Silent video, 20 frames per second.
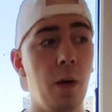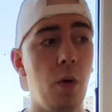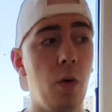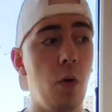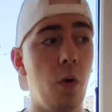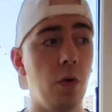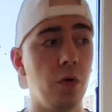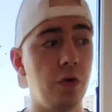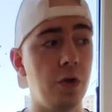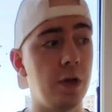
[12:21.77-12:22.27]

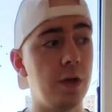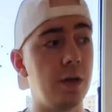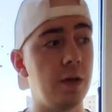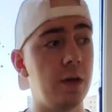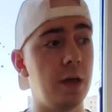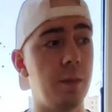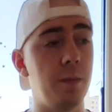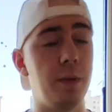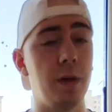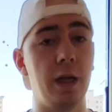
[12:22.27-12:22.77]
or just
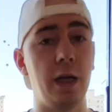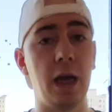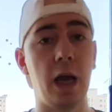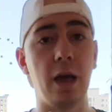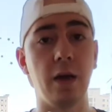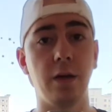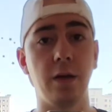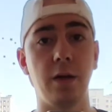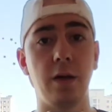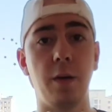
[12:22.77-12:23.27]
simply
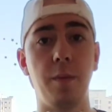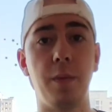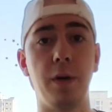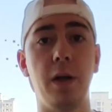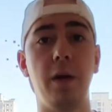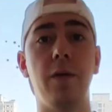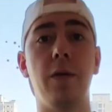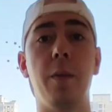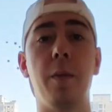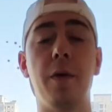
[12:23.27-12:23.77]
as
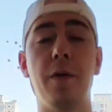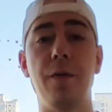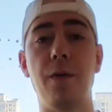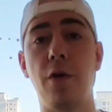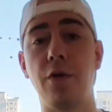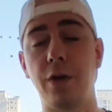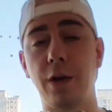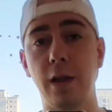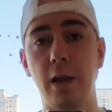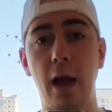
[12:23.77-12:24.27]
somebody from a
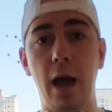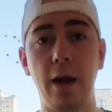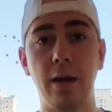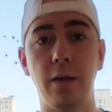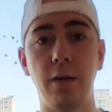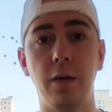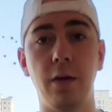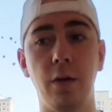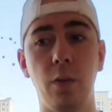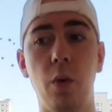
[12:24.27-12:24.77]
foreign
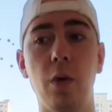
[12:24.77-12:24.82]
land